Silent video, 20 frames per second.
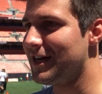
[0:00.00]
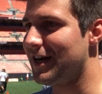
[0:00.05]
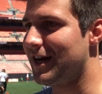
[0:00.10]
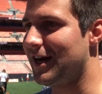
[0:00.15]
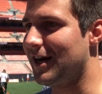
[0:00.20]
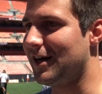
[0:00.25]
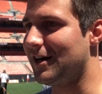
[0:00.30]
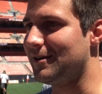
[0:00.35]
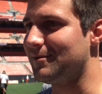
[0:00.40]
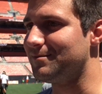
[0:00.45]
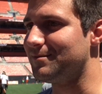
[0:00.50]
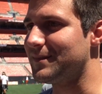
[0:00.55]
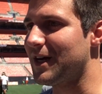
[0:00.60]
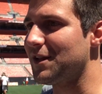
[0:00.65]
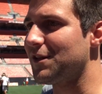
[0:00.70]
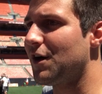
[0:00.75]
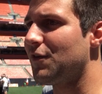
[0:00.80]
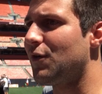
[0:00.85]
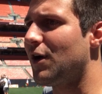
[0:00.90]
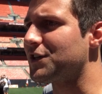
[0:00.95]
I
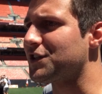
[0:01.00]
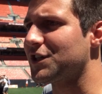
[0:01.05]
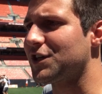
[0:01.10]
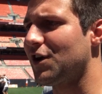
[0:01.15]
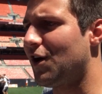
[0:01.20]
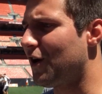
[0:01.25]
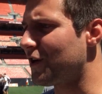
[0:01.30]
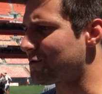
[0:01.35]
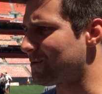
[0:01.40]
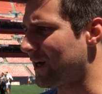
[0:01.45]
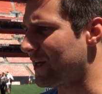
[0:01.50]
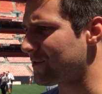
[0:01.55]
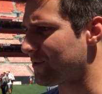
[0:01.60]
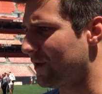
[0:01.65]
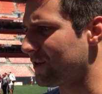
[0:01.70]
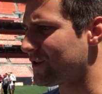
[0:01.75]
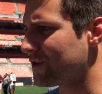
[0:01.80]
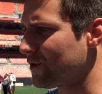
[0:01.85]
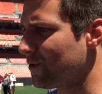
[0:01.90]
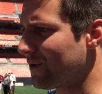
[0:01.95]
love watching college
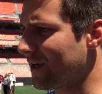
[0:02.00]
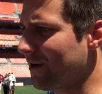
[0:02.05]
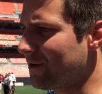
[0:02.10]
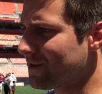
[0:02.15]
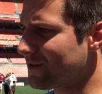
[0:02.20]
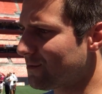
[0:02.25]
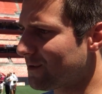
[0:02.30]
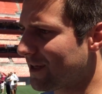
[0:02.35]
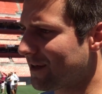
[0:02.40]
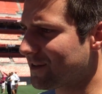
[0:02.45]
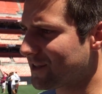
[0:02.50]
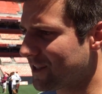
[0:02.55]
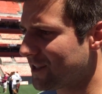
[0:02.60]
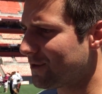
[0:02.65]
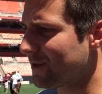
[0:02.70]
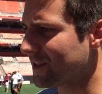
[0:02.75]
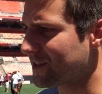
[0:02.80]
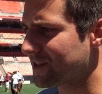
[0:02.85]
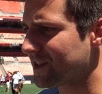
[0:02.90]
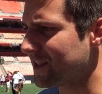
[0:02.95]
basketball too. When I was at
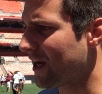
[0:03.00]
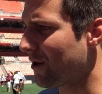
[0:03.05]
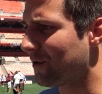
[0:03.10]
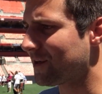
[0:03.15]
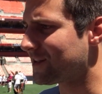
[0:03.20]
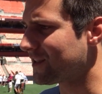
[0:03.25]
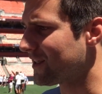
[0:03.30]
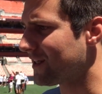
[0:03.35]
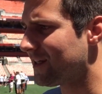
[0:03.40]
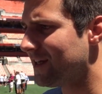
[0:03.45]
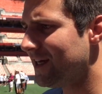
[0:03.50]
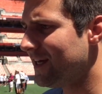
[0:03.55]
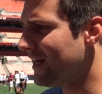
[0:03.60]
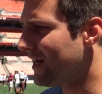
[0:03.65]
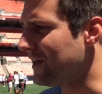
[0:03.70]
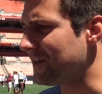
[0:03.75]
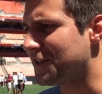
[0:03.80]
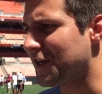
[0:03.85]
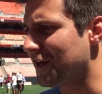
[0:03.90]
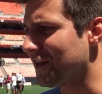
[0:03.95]
USC, I went to
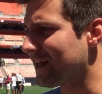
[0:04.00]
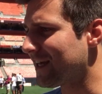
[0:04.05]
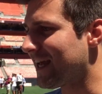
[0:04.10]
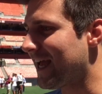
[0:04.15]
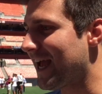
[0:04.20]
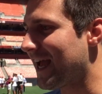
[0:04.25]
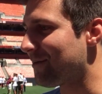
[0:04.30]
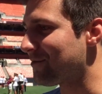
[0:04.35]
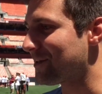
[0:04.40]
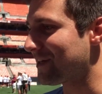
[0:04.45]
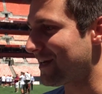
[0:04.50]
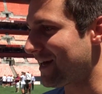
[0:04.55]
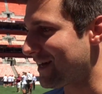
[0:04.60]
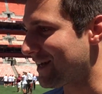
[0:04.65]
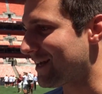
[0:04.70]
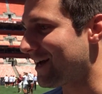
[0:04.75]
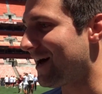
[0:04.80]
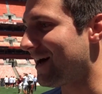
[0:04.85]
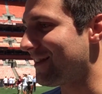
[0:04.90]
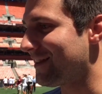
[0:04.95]
a ton of the games and kind
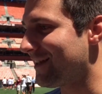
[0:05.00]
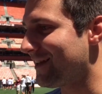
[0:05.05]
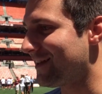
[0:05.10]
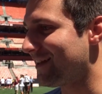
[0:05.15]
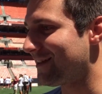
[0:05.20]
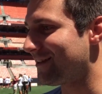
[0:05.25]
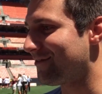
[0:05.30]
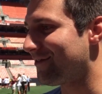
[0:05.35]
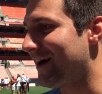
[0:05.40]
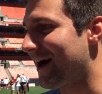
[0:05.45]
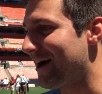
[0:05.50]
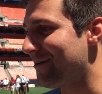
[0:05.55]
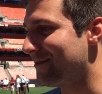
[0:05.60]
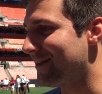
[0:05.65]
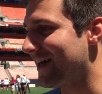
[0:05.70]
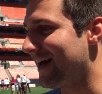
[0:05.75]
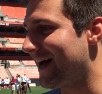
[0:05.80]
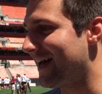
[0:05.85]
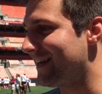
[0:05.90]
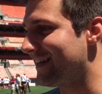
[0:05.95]
of got in the vibe of
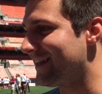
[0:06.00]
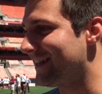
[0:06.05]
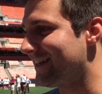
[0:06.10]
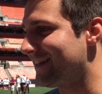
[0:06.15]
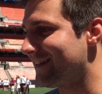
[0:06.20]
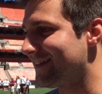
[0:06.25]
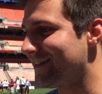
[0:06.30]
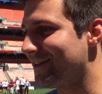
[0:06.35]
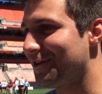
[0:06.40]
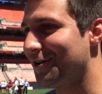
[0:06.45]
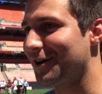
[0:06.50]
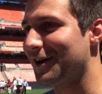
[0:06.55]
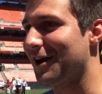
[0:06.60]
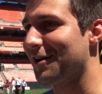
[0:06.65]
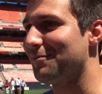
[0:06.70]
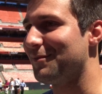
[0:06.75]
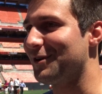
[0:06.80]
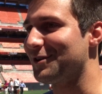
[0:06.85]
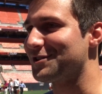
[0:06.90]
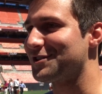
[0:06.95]
that, and got
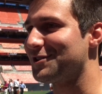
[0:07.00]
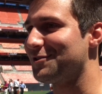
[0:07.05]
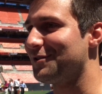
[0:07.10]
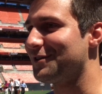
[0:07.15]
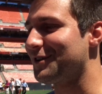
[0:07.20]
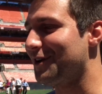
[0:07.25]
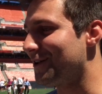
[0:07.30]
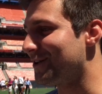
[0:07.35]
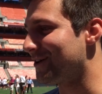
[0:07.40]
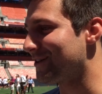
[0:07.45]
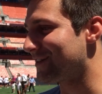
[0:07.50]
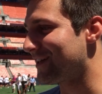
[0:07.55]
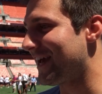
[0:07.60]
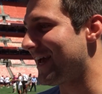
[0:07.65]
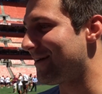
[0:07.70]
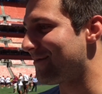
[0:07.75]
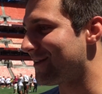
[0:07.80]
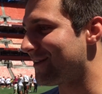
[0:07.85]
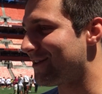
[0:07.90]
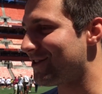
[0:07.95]
emotional with all those
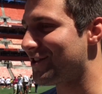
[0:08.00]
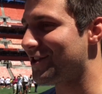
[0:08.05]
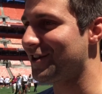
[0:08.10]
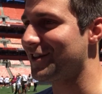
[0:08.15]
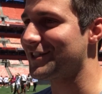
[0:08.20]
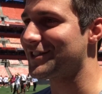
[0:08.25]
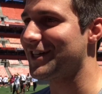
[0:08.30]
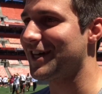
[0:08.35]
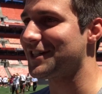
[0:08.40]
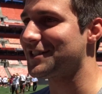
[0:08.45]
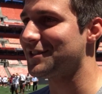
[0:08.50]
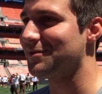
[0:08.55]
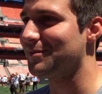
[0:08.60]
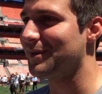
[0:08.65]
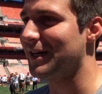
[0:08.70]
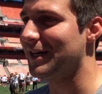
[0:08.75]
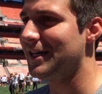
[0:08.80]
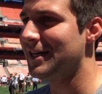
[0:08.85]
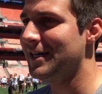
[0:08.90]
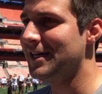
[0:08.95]
games and the cheering section.
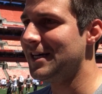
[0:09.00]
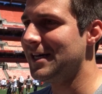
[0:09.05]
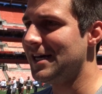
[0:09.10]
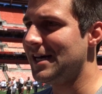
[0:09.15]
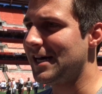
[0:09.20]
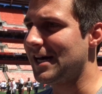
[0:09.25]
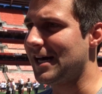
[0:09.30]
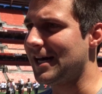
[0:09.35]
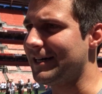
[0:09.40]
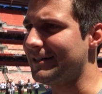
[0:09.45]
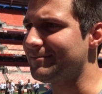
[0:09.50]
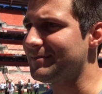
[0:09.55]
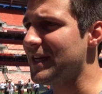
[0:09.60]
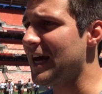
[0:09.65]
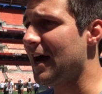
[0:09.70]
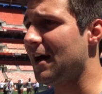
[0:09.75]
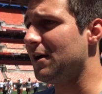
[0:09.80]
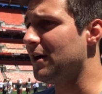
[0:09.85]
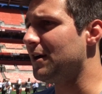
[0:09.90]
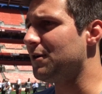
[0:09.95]
But
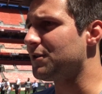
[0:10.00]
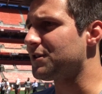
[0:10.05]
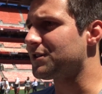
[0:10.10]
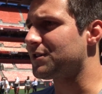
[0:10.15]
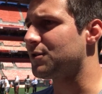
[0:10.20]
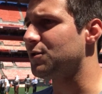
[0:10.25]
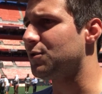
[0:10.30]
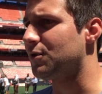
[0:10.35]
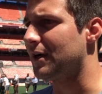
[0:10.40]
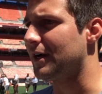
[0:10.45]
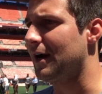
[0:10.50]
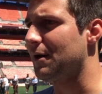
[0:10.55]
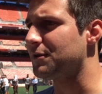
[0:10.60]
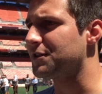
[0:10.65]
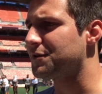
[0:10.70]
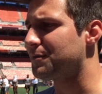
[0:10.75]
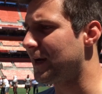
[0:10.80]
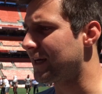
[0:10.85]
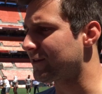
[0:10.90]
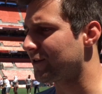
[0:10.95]
yeah, it was cool, and I
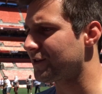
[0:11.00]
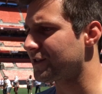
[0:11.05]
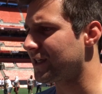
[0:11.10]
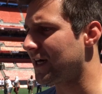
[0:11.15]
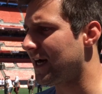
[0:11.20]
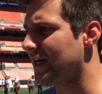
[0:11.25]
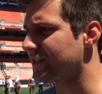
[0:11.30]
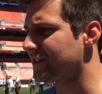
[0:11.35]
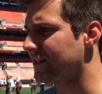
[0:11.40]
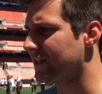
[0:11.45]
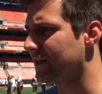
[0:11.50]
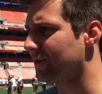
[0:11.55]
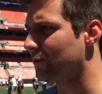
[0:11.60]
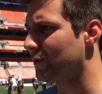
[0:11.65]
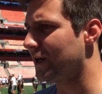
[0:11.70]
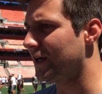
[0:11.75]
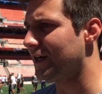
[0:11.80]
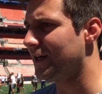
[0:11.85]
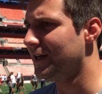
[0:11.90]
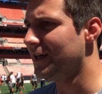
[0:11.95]
respect those guys and
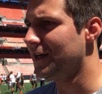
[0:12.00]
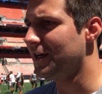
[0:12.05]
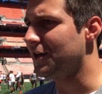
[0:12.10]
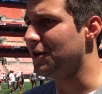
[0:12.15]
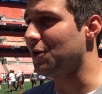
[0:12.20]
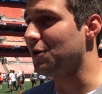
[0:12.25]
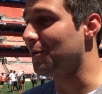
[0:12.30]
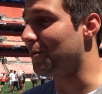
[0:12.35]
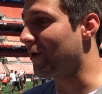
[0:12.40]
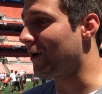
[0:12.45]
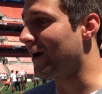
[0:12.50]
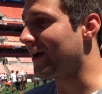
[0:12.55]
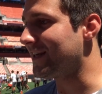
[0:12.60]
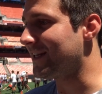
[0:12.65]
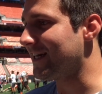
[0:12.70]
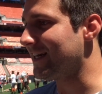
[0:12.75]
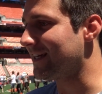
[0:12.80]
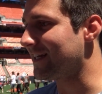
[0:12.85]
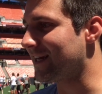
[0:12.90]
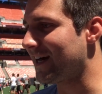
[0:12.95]
what LeBron
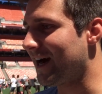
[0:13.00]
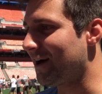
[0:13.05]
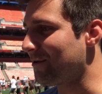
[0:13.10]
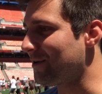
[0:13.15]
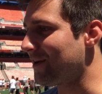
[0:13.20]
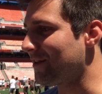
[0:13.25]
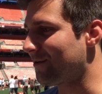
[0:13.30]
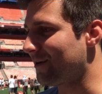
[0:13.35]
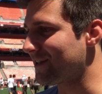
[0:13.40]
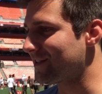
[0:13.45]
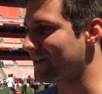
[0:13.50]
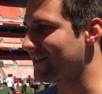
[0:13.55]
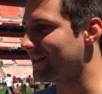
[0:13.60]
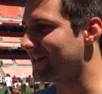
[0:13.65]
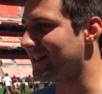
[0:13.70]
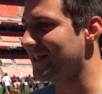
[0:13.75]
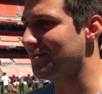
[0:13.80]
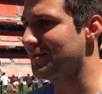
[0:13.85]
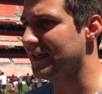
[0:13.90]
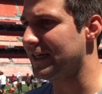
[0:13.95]
did and Kyrie and the rest of
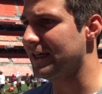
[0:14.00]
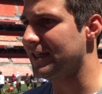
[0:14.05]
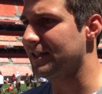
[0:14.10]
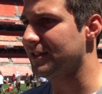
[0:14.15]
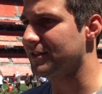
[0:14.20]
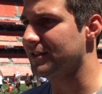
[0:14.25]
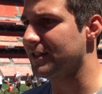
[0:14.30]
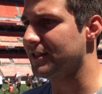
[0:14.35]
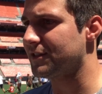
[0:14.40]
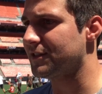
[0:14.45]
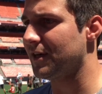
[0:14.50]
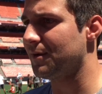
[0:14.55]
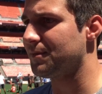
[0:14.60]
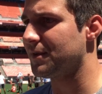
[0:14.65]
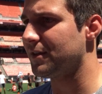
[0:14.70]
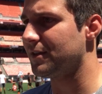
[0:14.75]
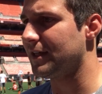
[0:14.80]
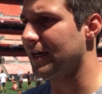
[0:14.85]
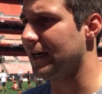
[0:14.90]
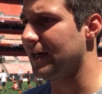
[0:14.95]
the team did is
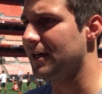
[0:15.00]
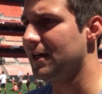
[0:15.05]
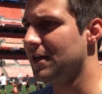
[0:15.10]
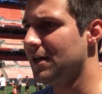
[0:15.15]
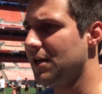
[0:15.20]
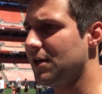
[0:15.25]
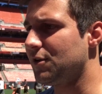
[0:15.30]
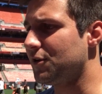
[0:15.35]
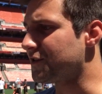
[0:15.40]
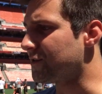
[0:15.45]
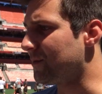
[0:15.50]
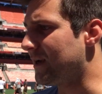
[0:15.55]
something that is